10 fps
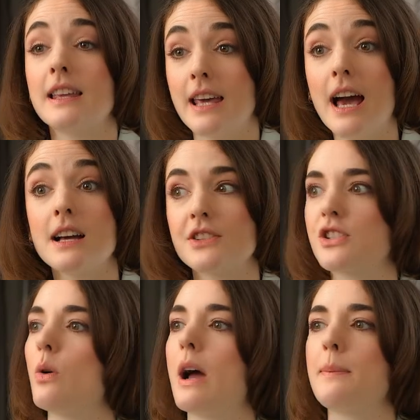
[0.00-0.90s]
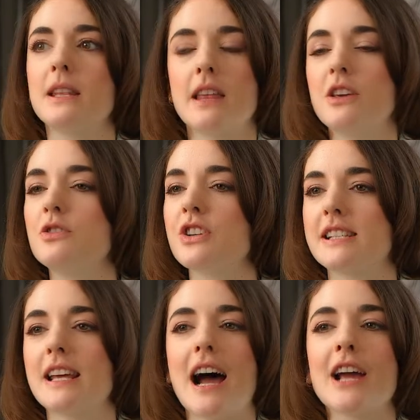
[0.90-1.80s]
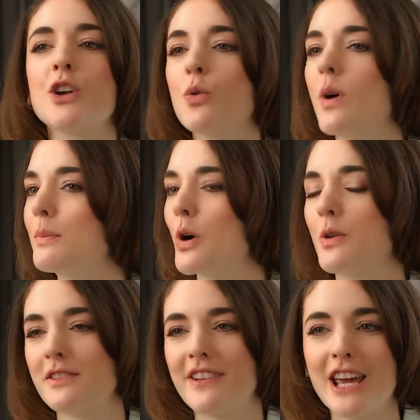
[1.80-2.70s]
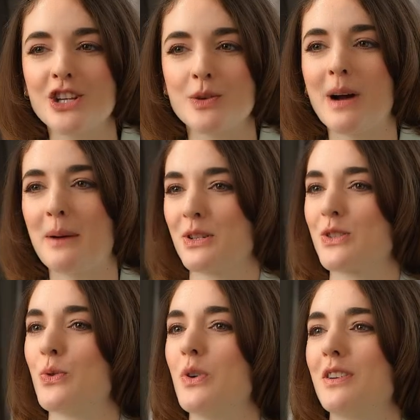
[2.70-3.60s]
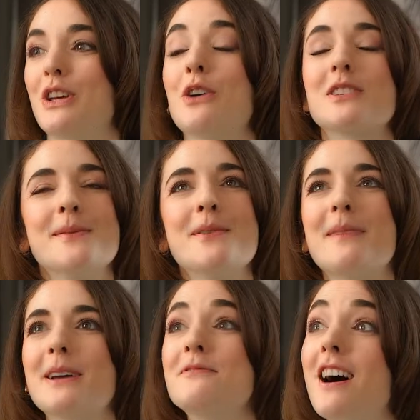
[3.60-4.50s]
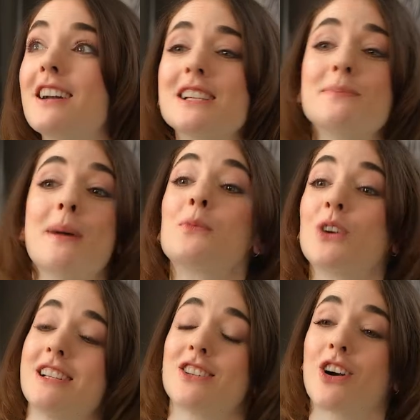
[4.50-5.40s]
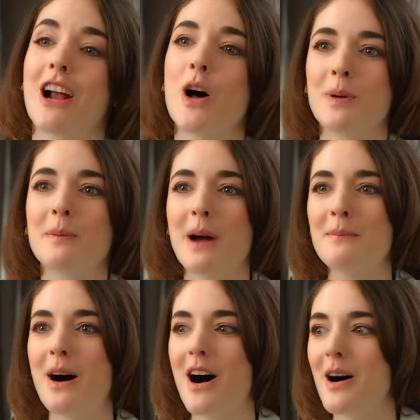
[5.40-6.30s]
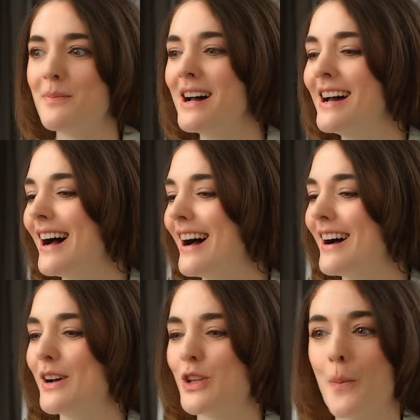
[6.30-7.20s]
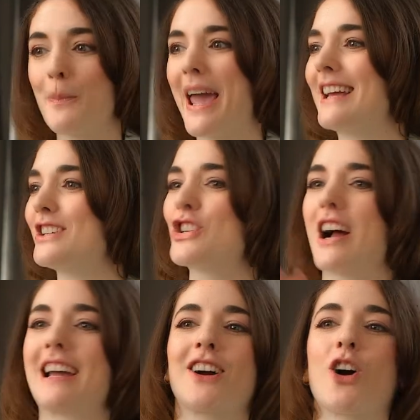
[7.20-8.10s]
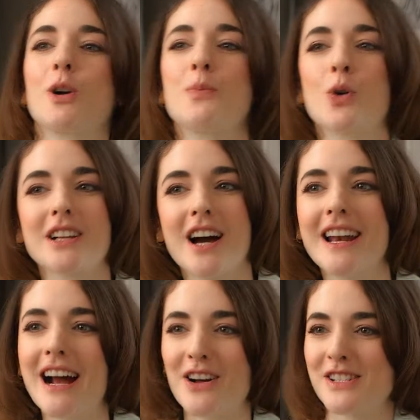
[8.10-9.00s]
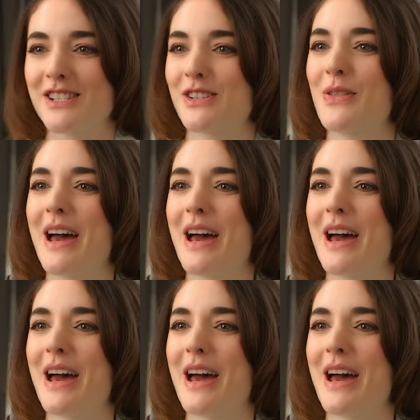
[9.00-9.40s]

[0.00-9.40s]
Yeah. So, I mean, like you just said, I grew up going to Vacation Bible School. Some of my fondest memories are helping my mom, paint giant cardboard cutouts so